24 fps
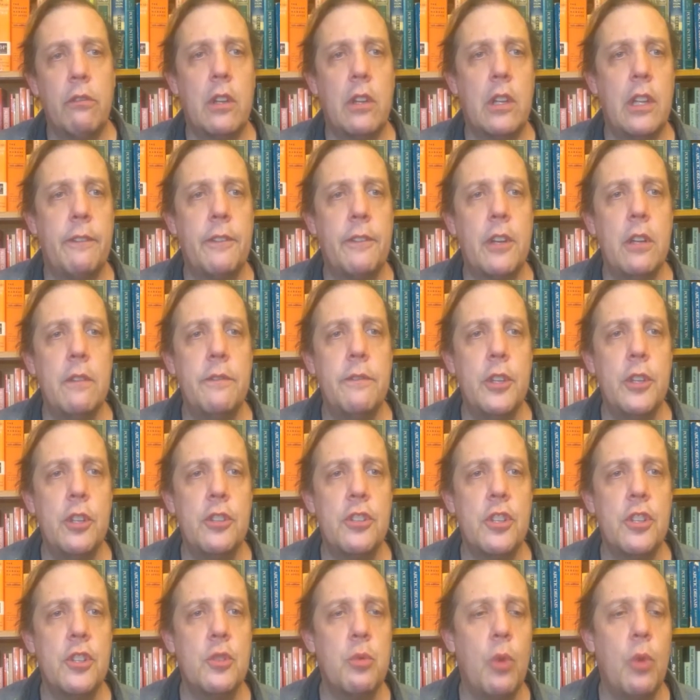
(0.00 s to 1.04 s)
If
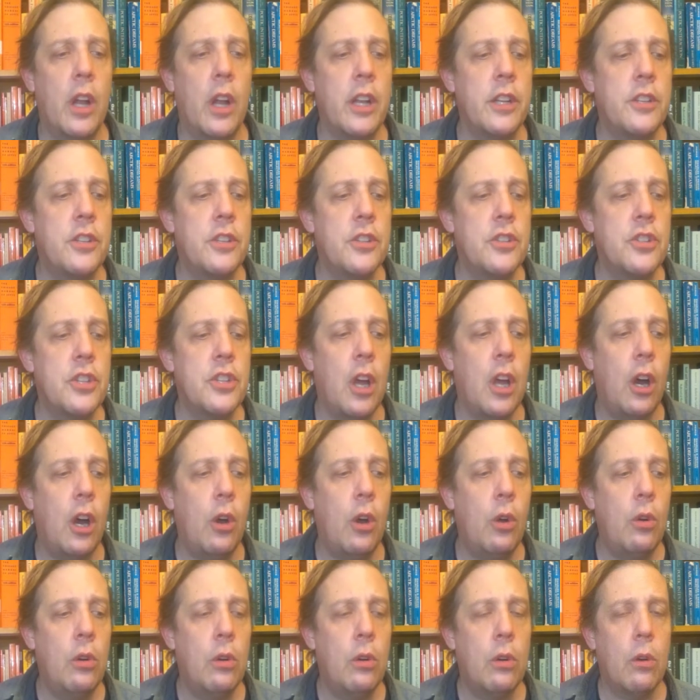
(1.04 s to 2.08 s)
Confucius wanted to
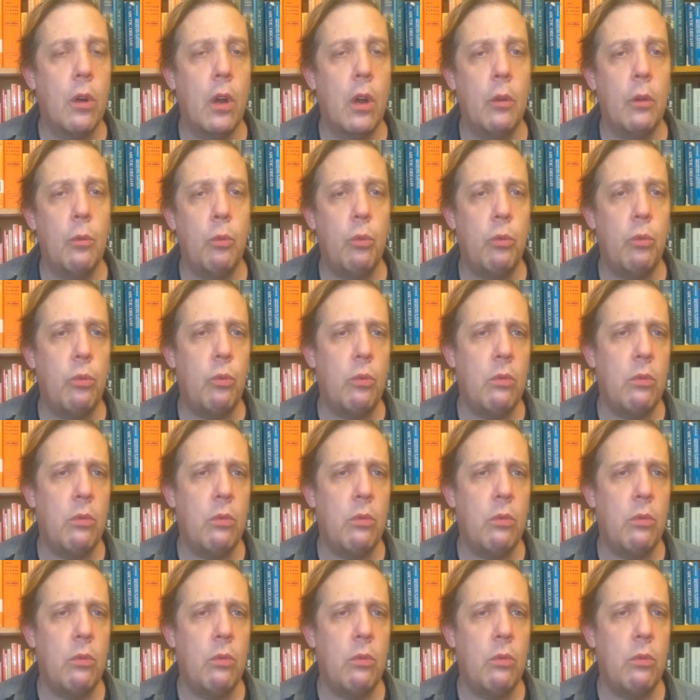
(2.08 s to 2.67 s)
show or